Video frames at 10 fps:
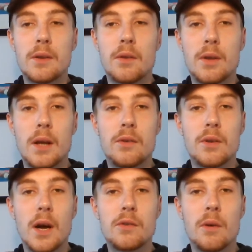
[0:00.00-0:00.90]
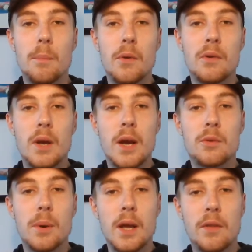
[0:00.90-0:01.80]
As I said, starts on Monday,
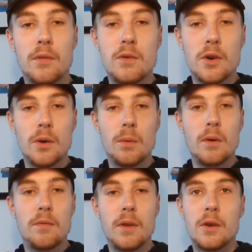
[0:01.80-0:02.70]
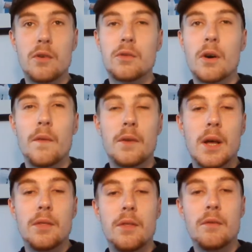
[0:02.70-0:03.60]
20th of June, finishes on the
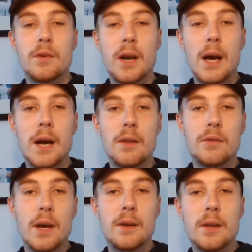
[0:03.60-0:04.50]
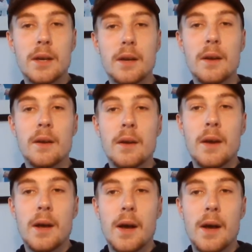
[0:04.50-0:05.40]
10th of July. Saturday
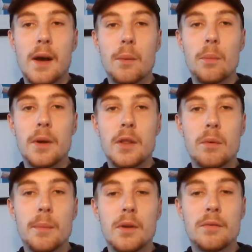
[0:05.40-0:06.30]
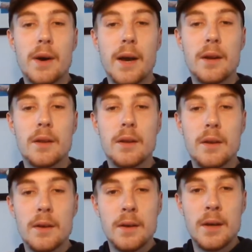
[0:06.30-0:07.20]
will be the women's final.
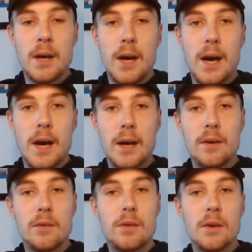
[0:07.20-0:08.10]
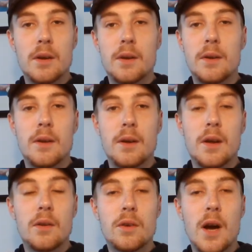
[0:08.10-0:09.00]
And
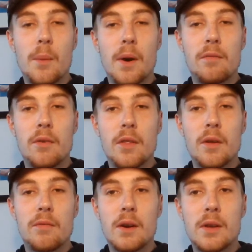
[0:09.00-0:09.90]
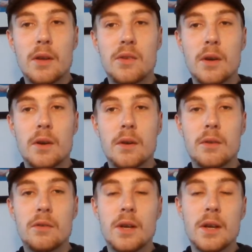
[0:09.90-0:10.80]
I just can't wait for another fantastic
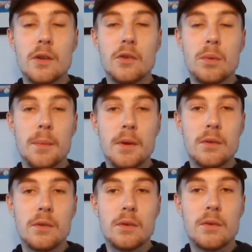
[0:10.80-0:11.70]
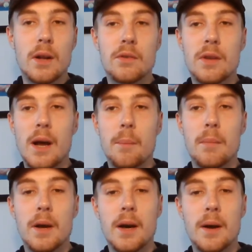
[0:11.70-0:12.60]
singles women's Grand
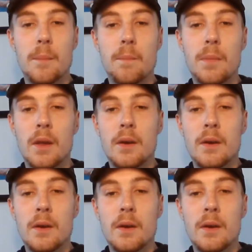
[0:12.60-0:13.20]
Slam.